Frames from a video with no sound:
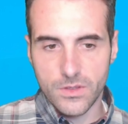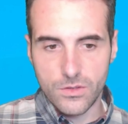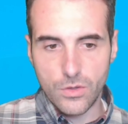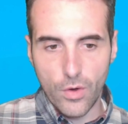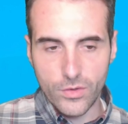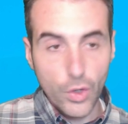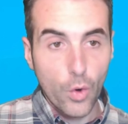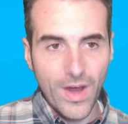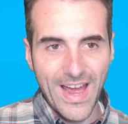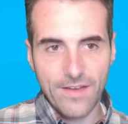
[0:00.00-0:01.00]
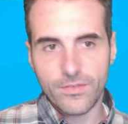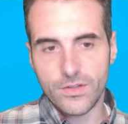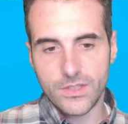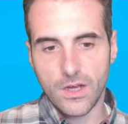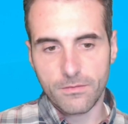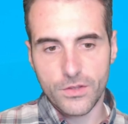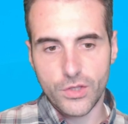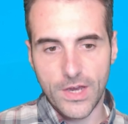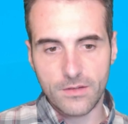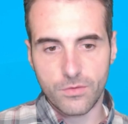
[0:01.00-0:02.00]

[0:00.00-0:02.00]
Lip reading: you don't have the alpha channel.